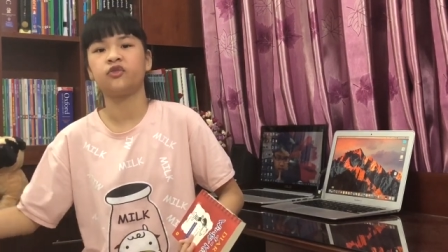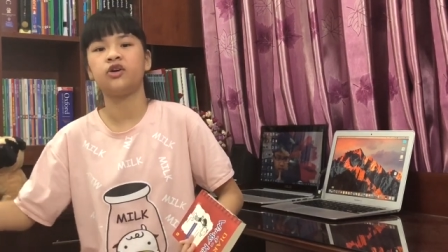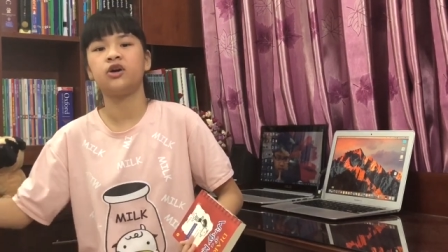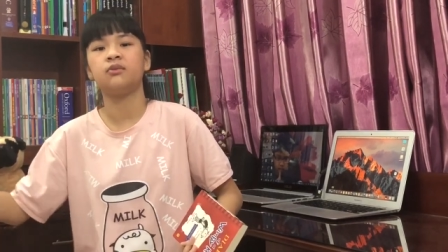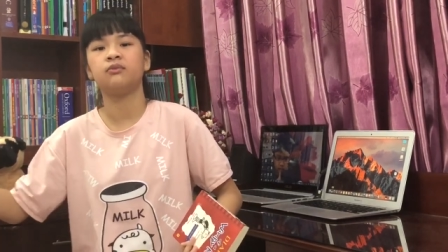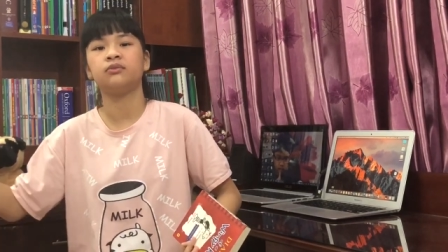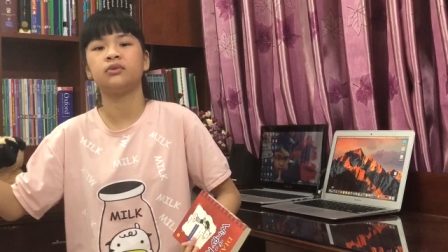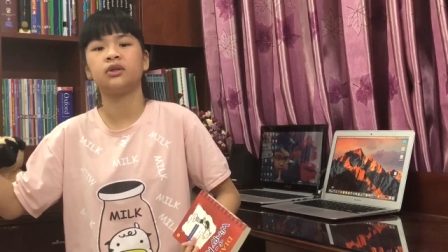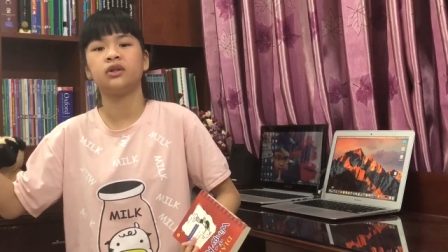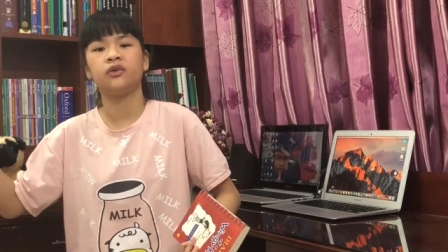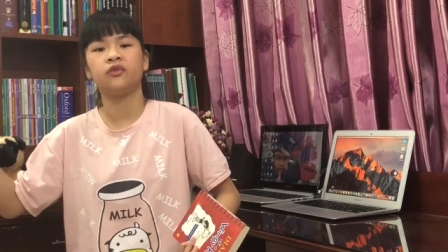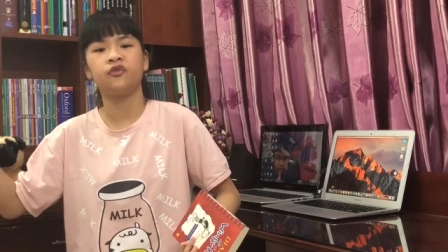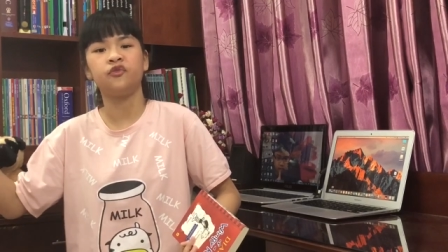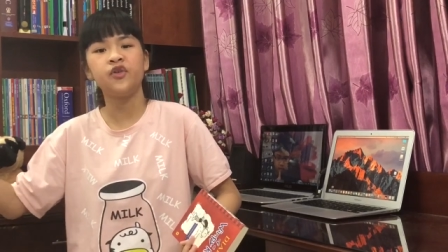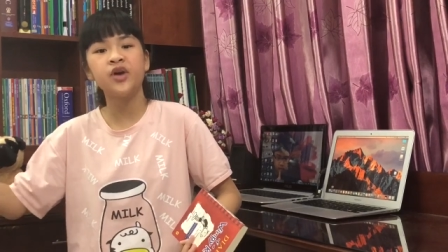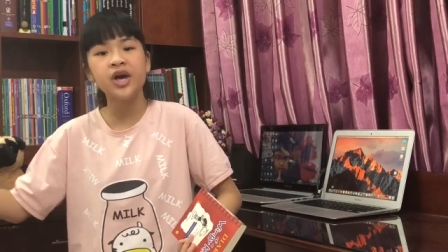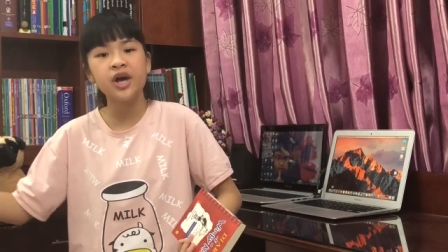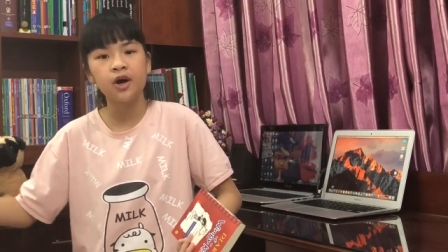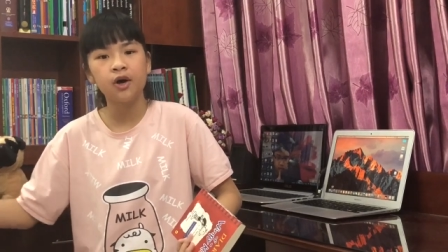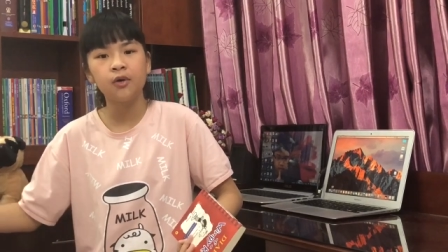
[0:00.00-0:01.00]
from the
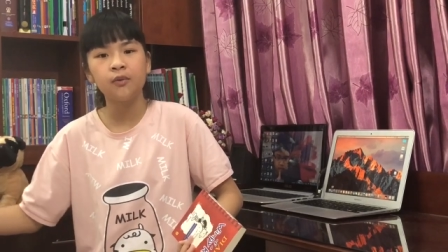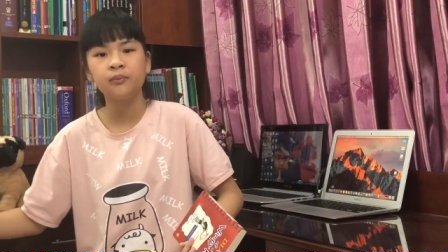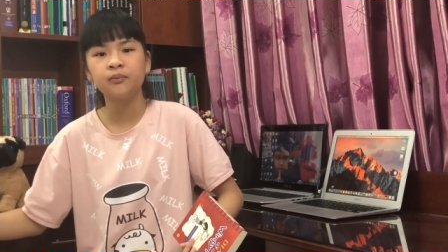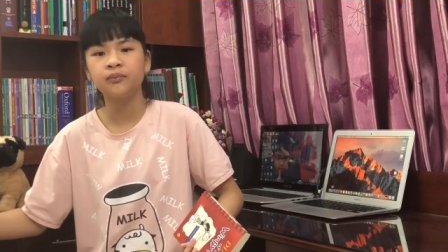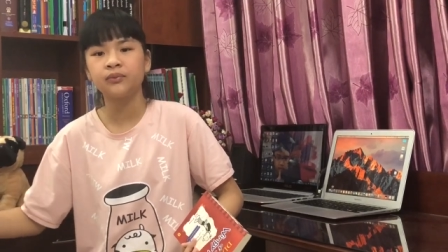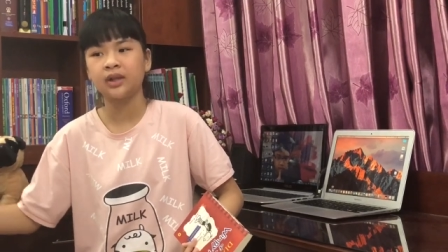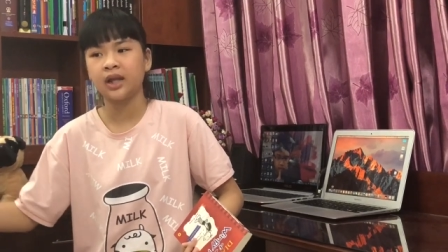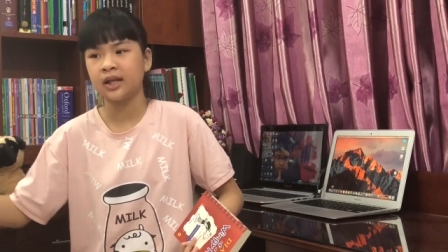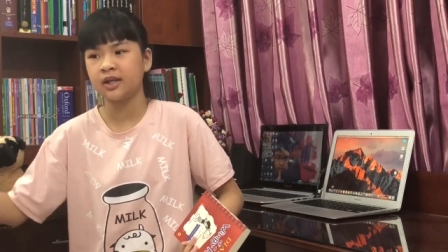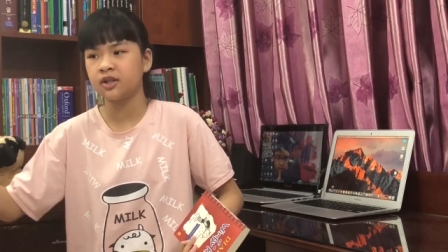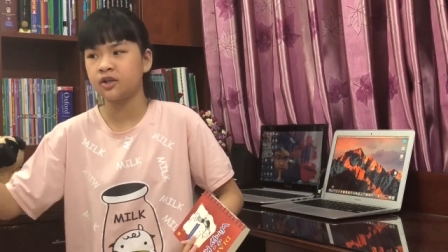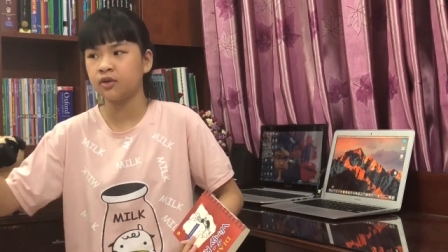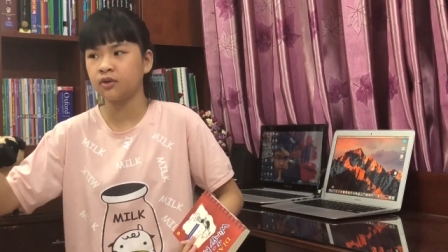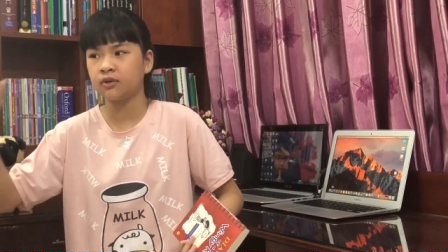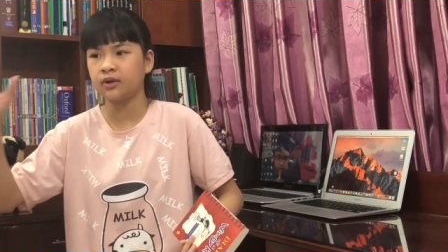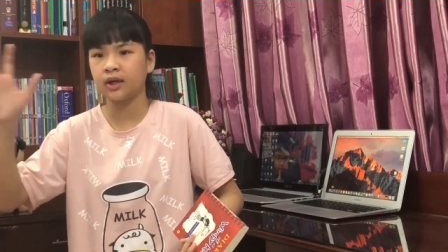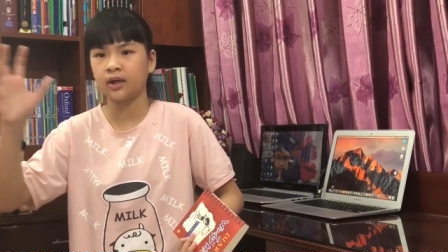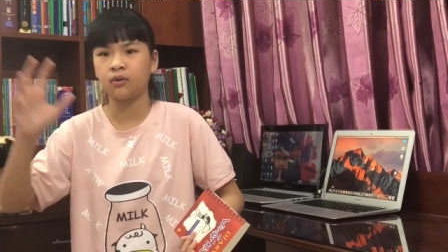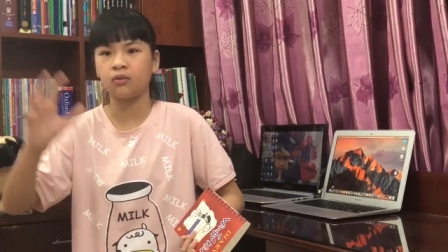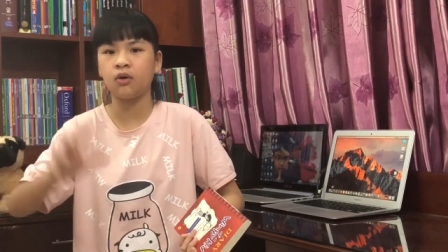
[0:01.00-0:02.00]
film that you
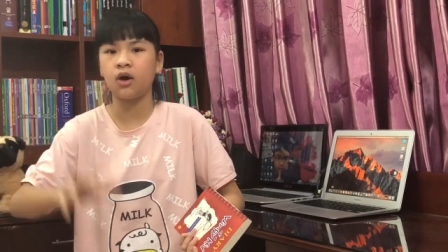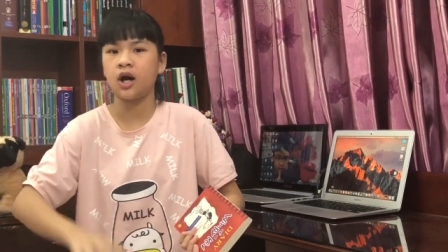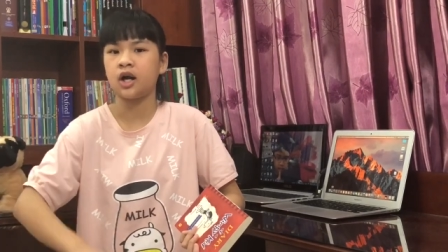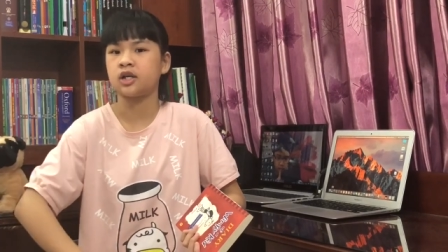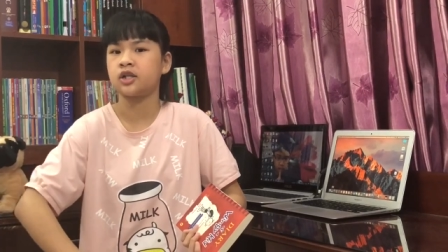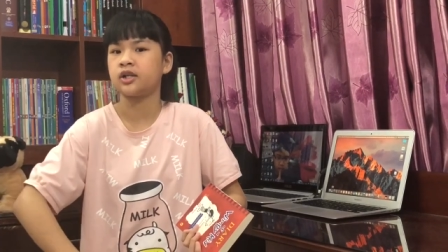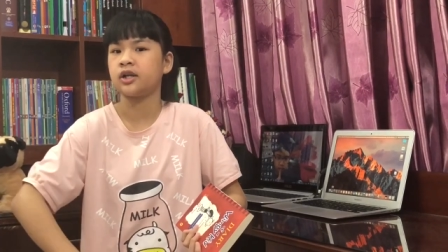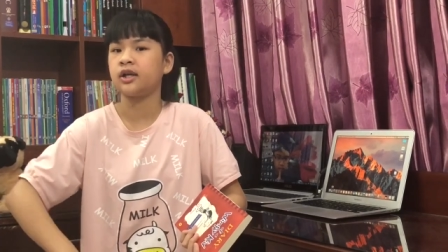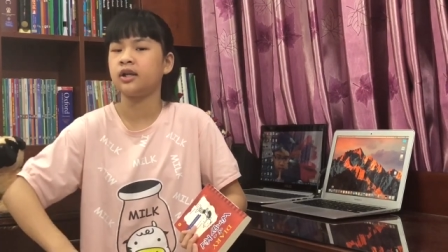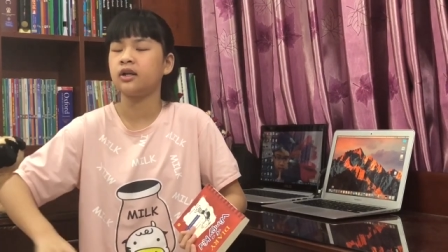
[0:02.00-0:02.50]
can watch